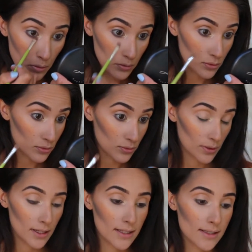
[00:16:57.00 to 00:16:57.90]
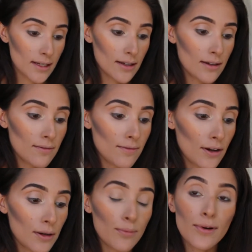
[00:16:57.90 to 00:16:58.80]
Ooh, it's like
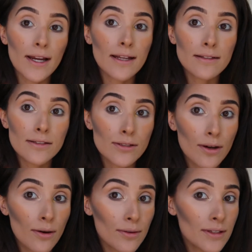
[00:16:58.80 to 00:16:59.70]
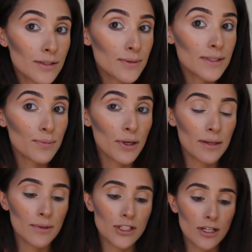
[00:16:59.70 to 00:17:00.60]
very bright, so this one's
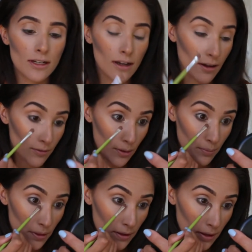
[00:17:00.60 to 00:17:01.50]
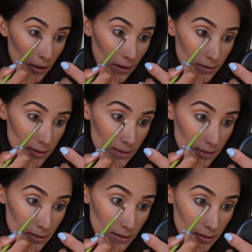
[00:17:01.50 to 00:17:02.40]
pretty much going to cover up that
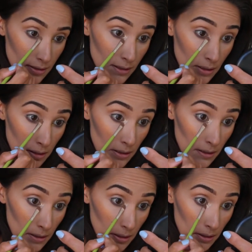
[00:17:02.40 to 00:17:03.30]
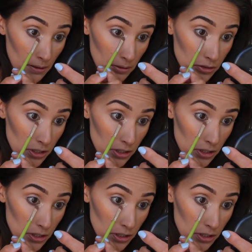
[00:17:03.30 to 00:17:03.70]
yellow